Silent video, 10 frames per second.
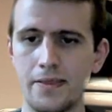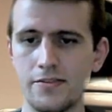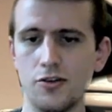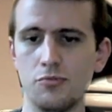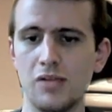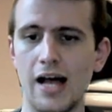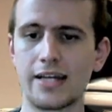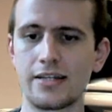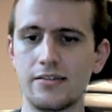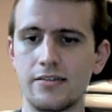So
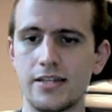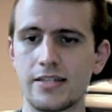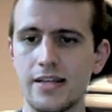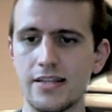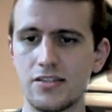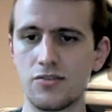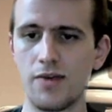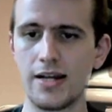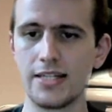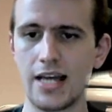black thinks that's the
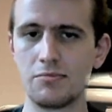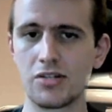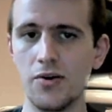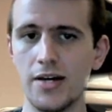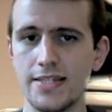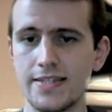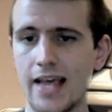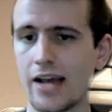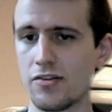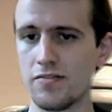right time to go ahead and
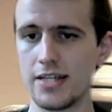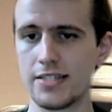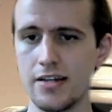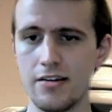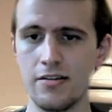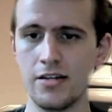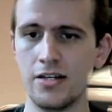sacrifice here.